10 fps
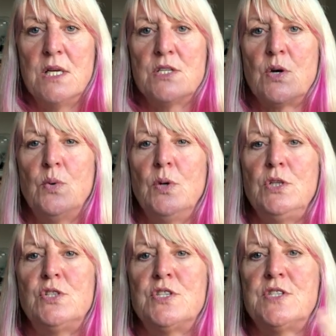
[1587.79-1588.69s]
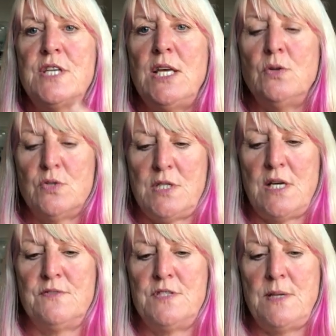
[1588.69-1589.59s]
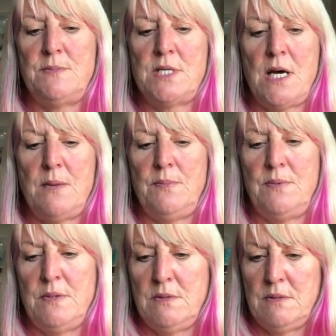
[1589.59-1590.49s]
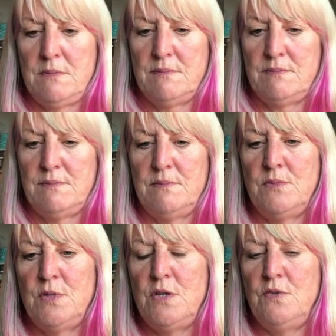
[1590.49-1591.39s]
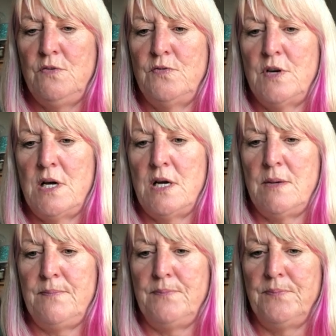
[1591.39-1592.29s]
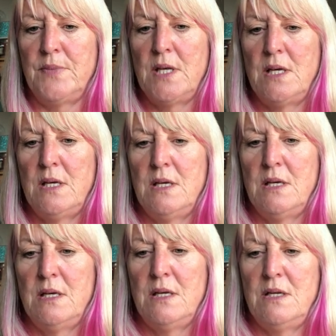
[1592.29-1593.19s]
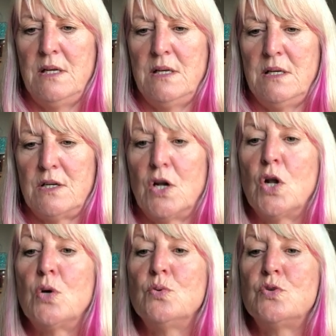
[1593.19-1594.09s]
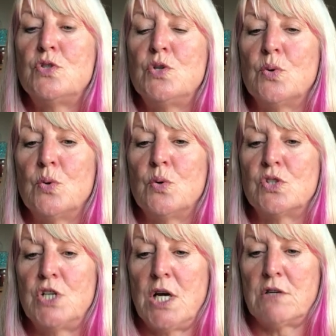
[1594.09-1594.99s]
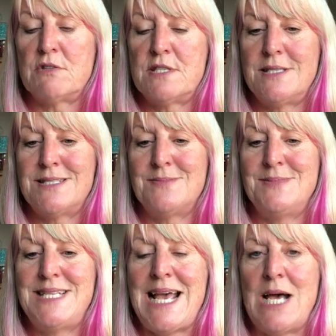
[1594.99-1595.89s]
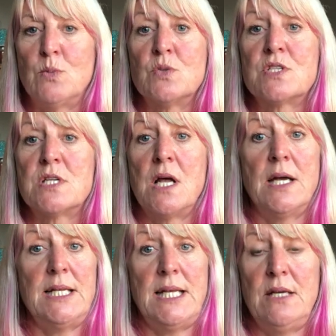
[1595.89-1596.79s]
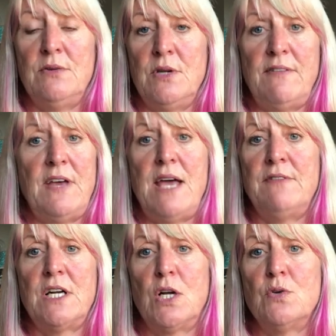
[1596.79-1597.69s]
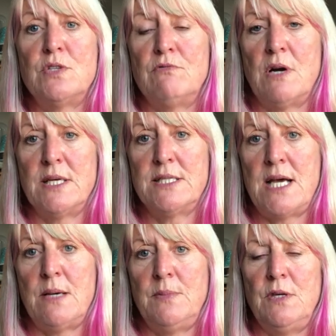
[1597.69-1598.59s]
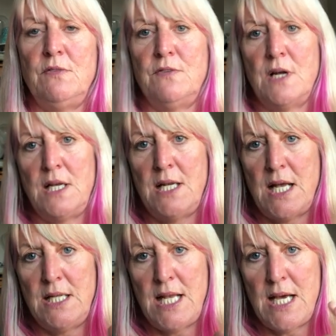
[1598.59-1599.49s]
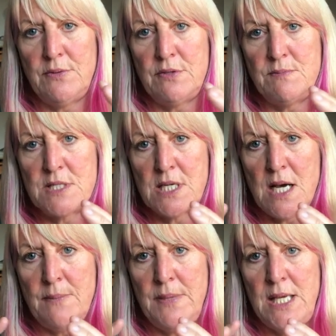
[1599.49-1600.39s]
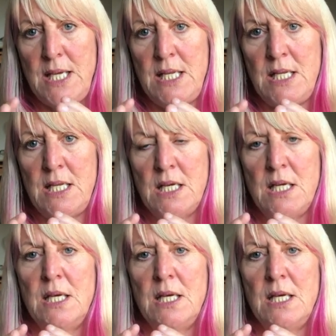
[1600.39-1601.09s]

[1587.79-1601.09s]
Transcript: So I want you to see yourself zipped up. You've um, closed your chakra system down slightly. You never ever close it right down, but you've allowed them to come in